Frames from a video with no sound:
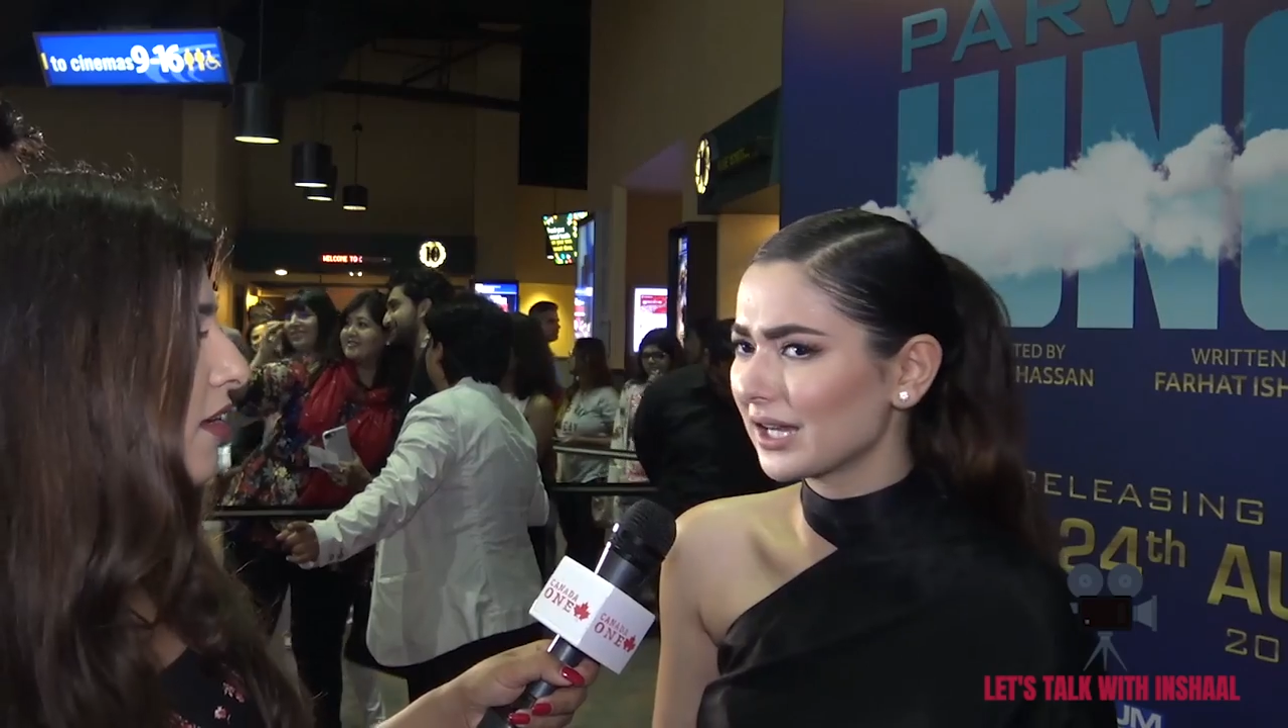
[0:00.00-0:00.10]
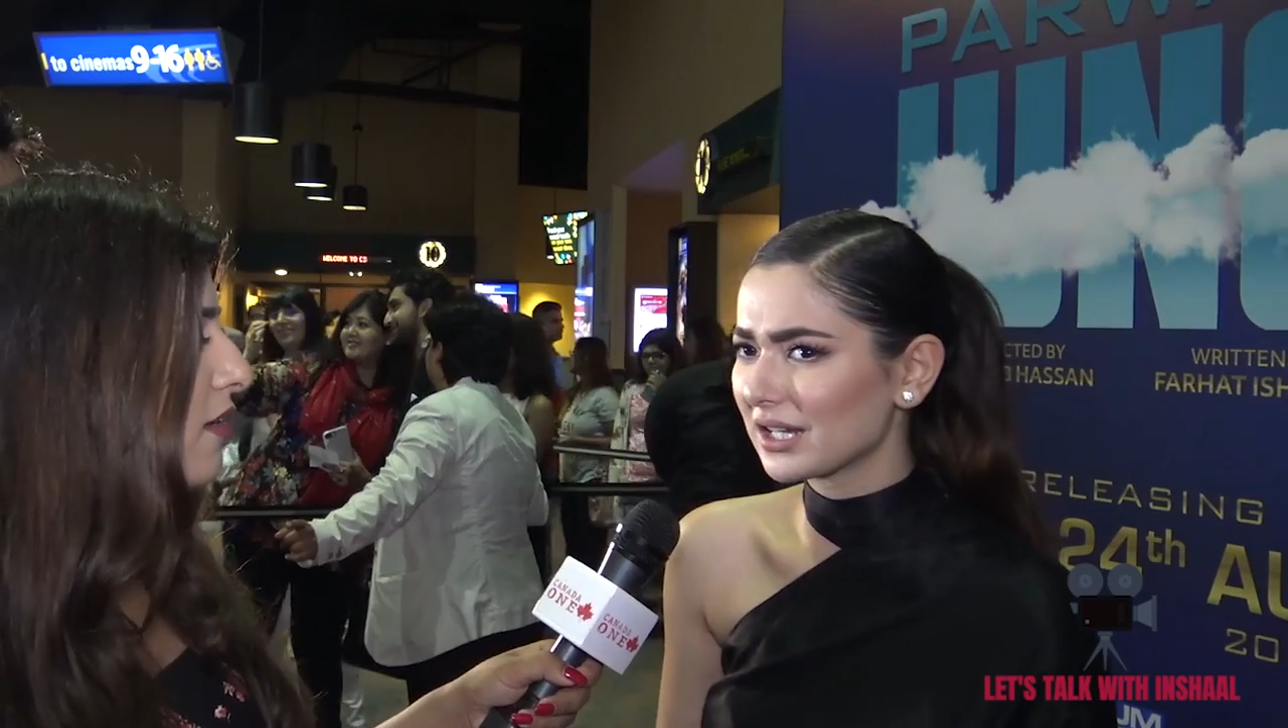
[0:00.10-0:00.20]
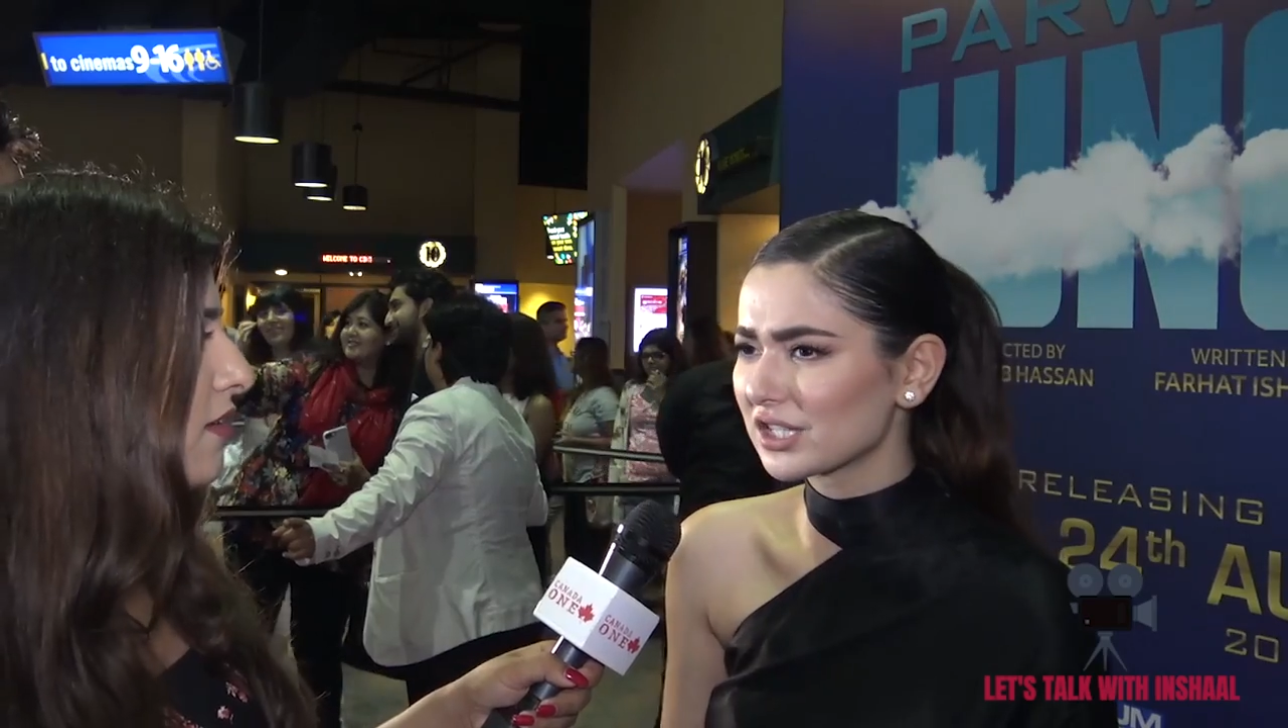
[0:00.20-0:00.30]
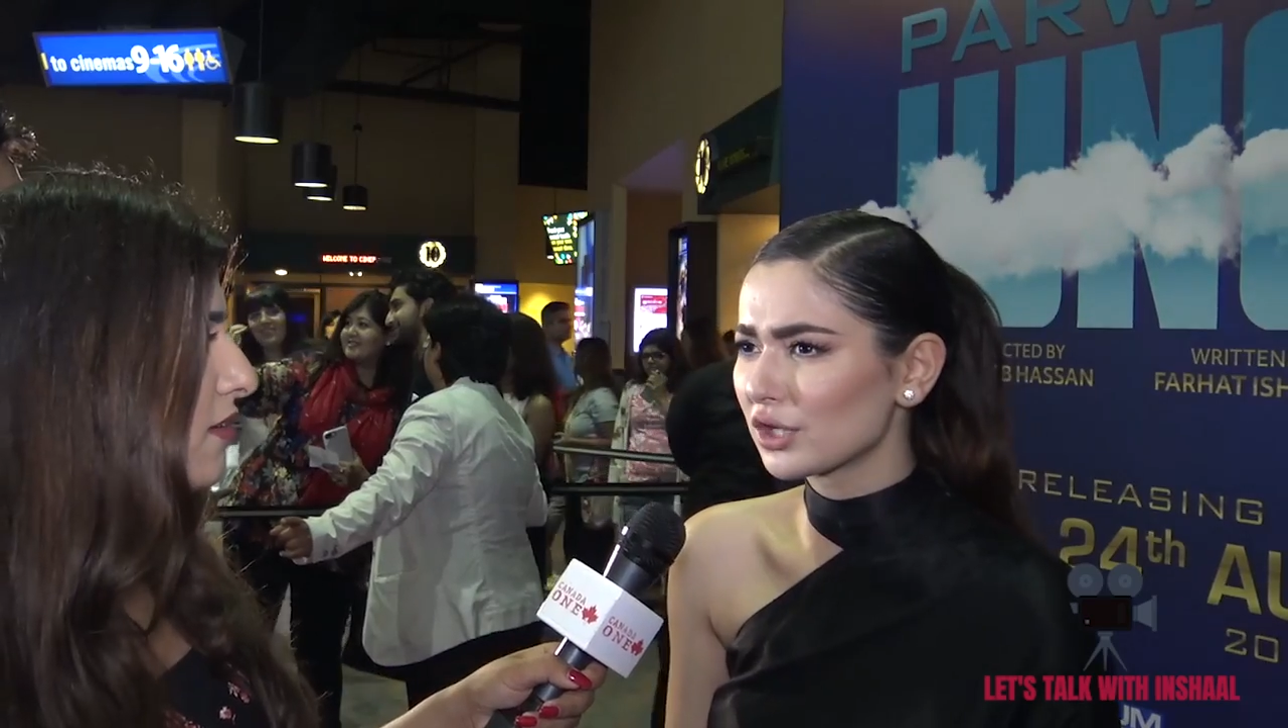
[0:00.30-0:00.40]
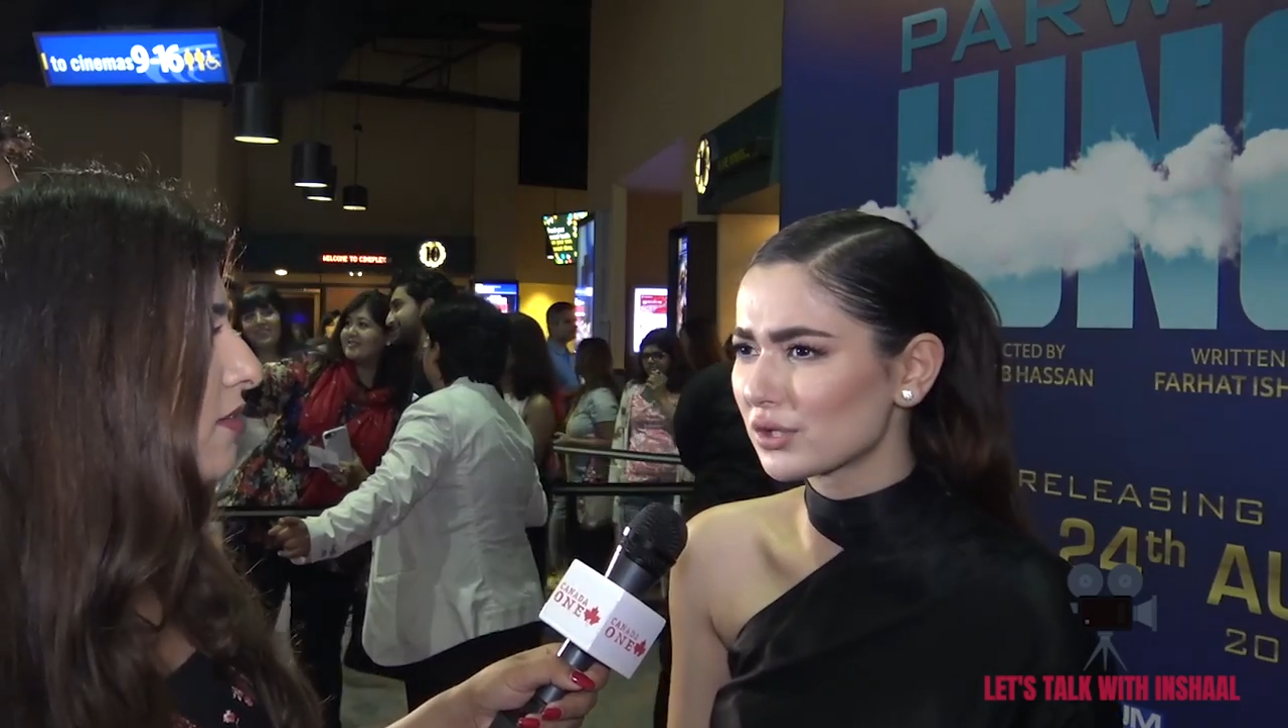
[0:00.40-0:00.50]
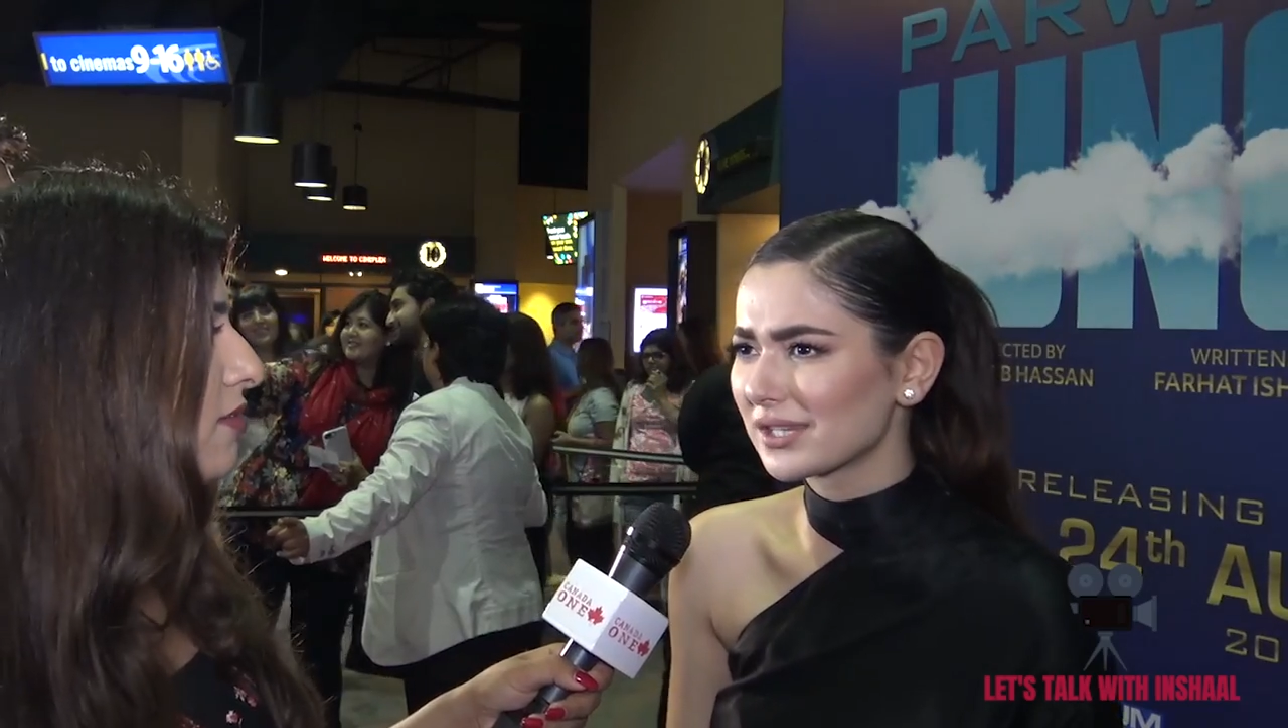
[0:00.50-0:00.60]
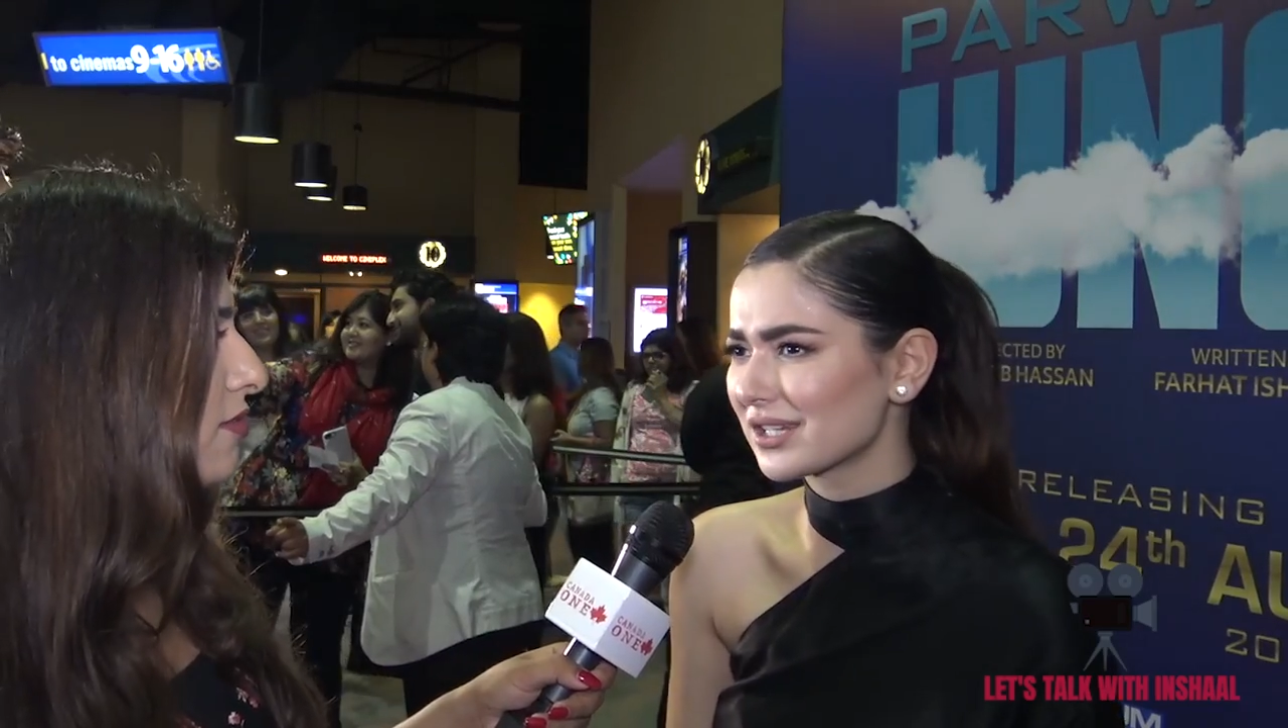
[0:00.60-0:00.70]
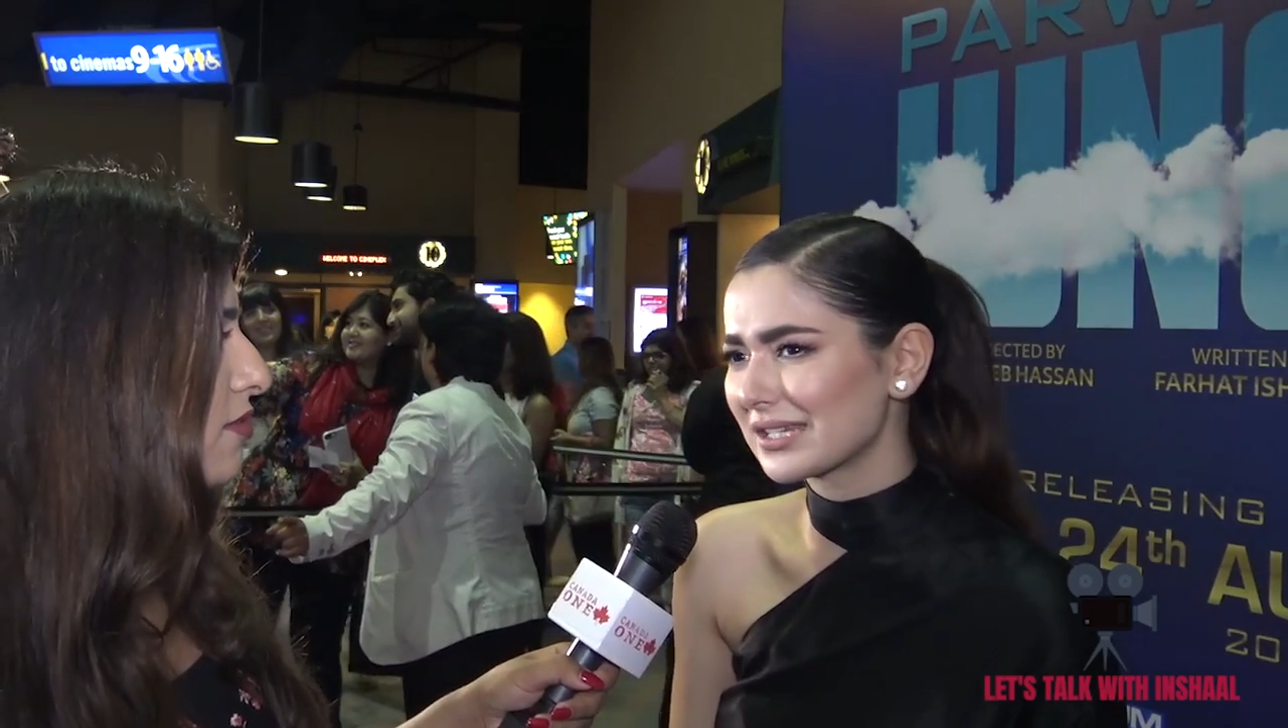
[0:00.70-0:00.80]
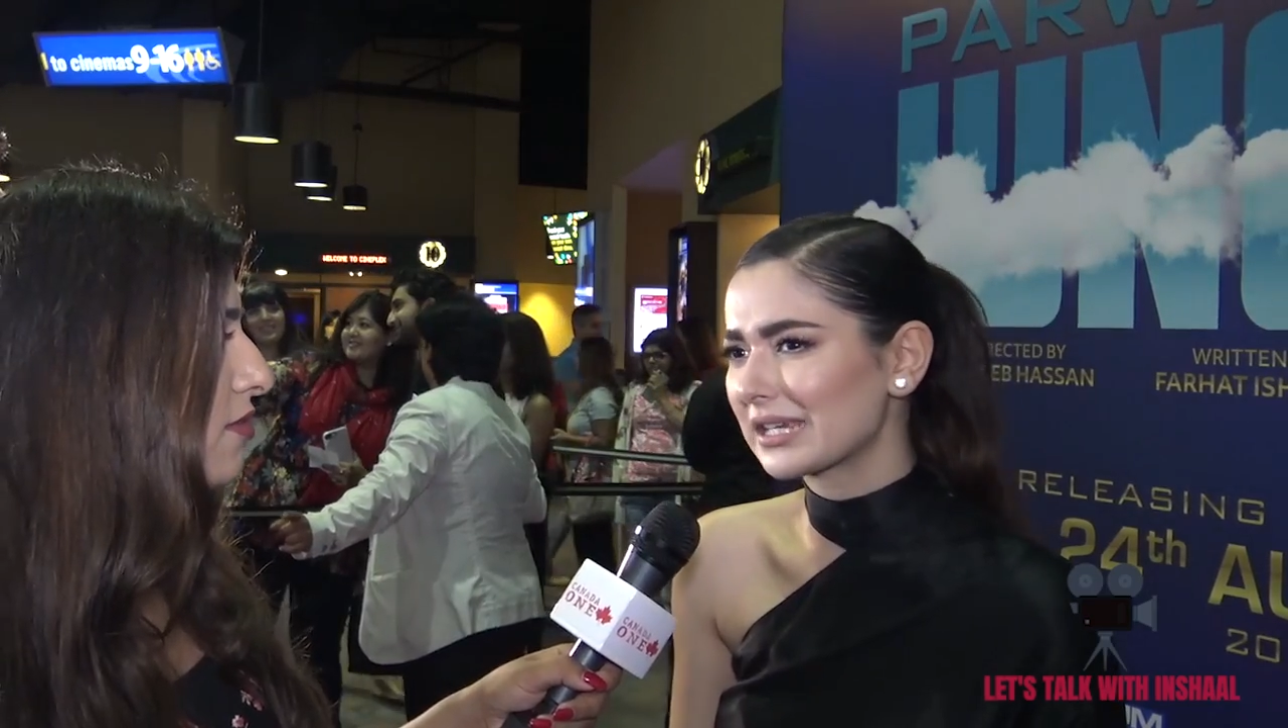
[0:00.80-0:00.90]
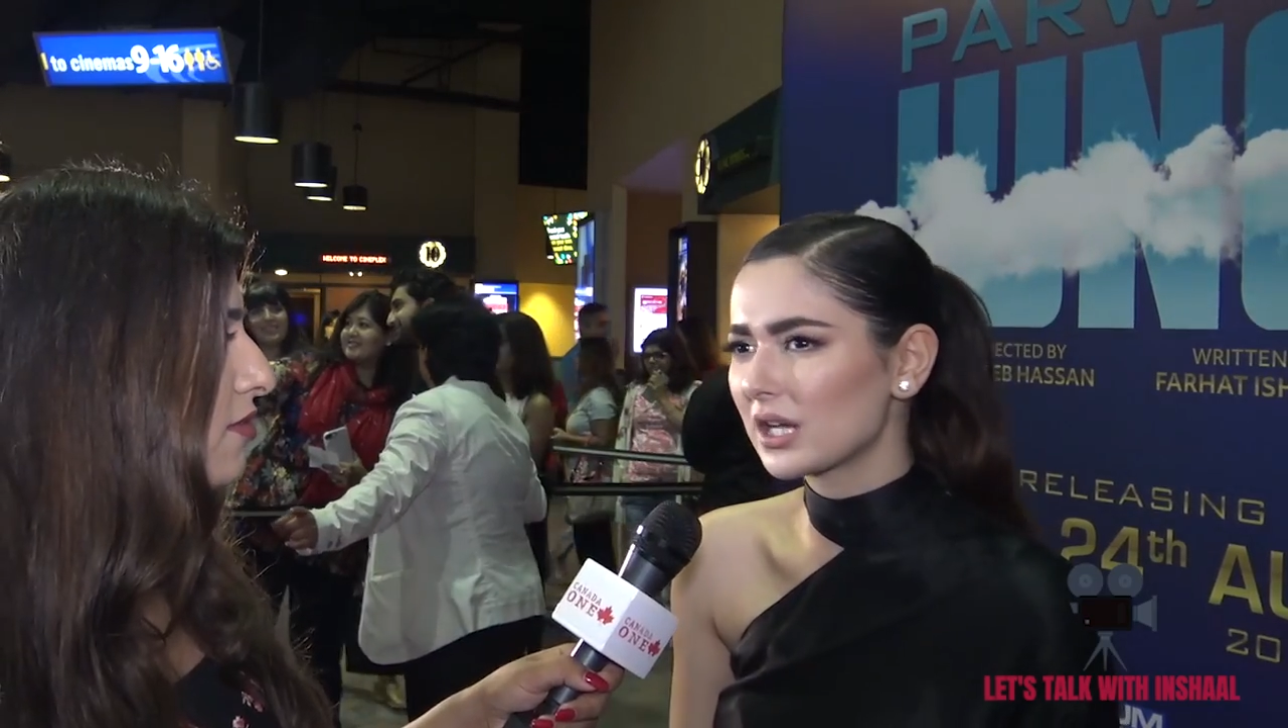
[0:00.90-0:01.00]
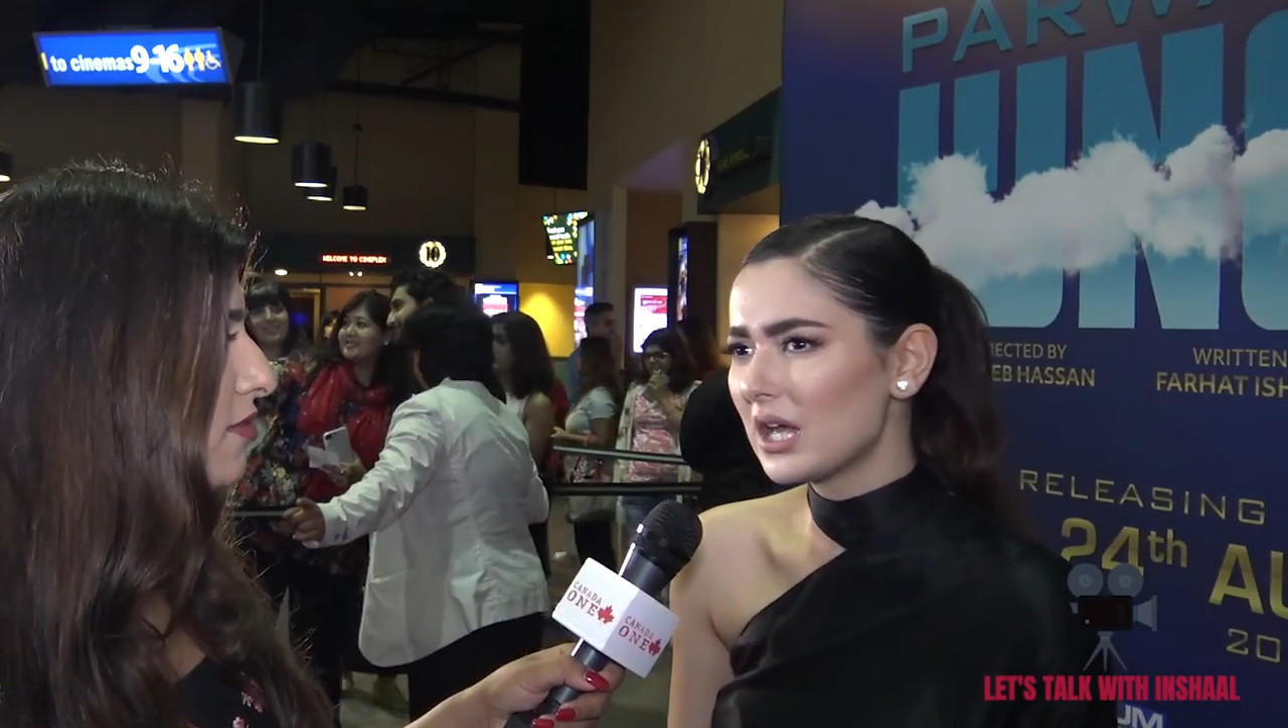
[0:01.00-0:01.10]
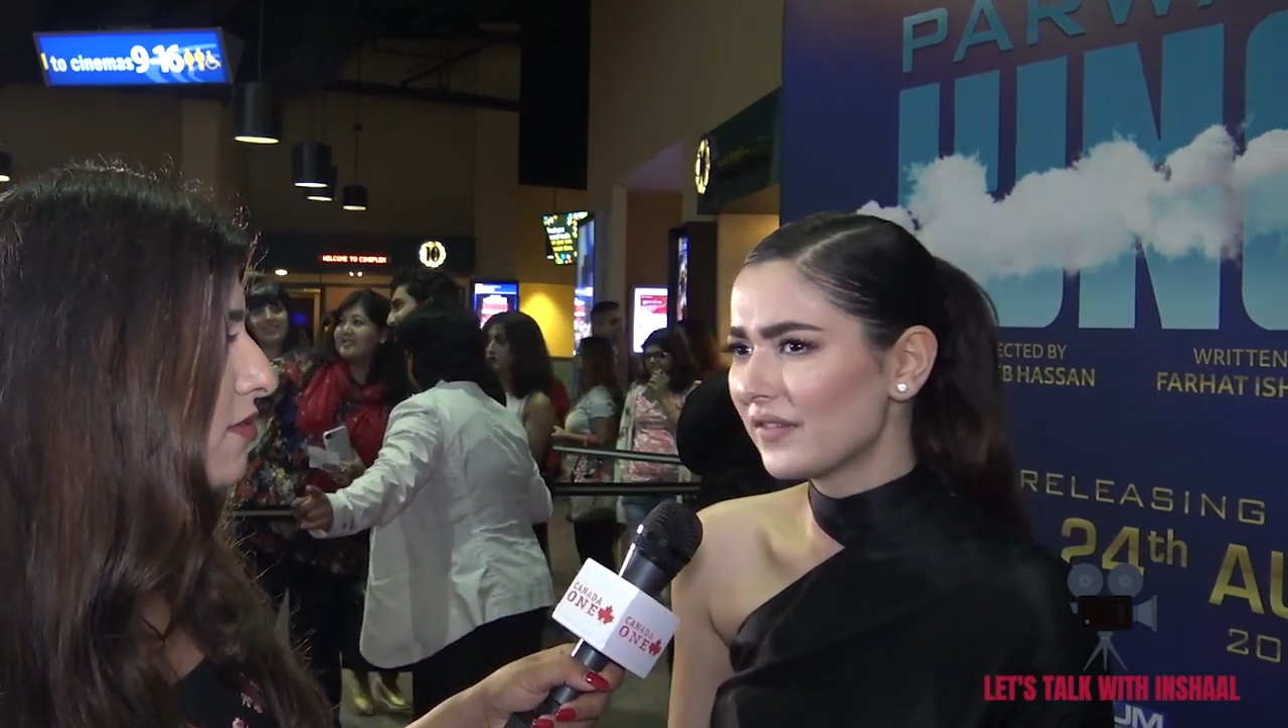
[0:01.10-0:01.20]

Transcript: because usually they're just like,